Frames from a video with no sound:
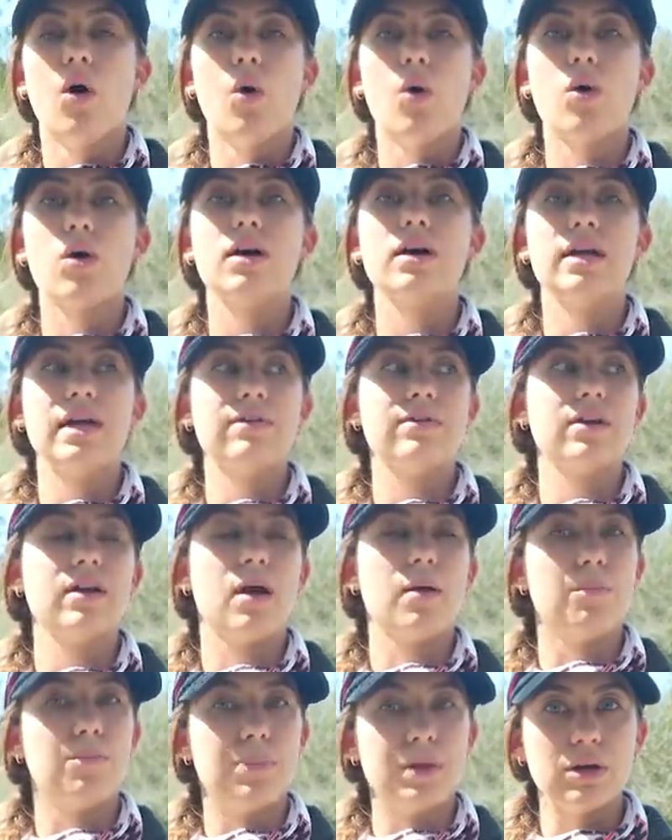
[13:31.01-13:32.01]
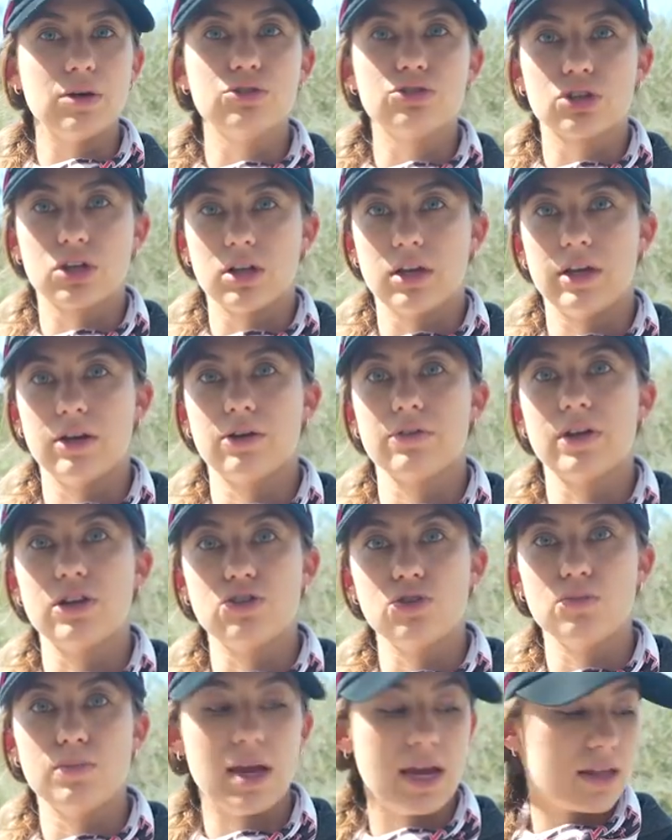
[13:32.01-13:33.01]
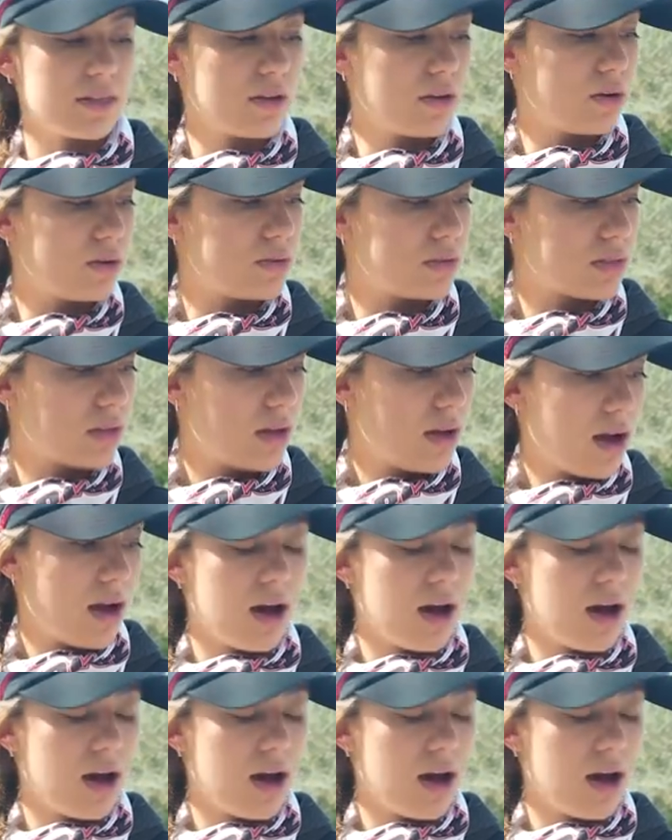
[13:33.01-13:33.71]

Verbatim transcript: or even a bilge cleaner. They do make those.